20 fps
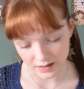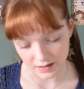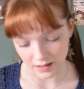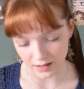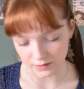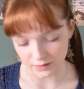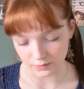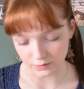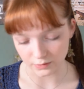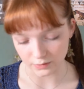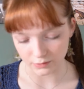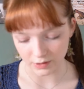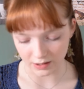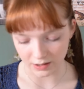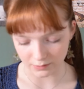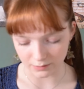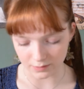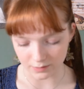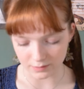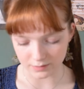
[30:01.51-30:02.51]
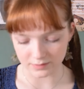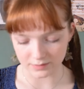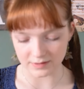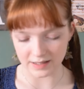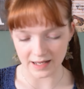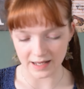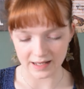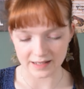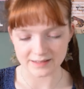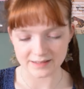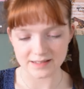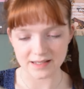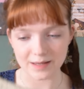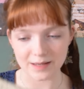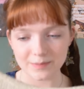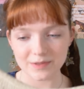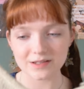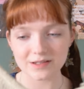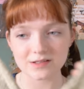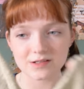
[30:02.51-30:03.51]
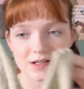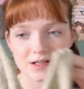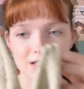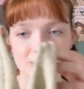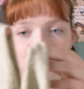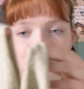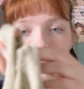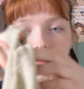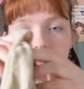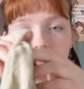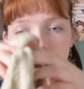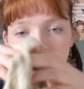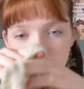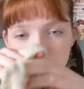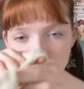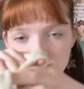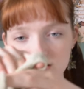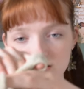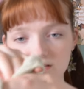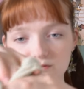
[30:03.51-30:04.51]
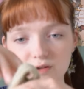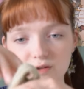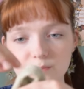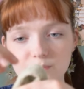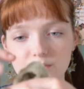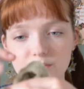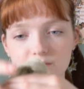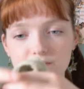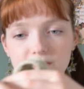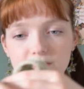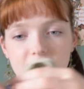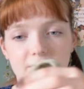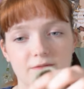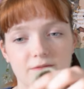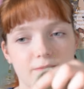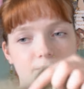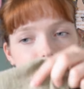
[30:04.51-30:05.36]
I don't know how that has happened, but I'm using 3.5.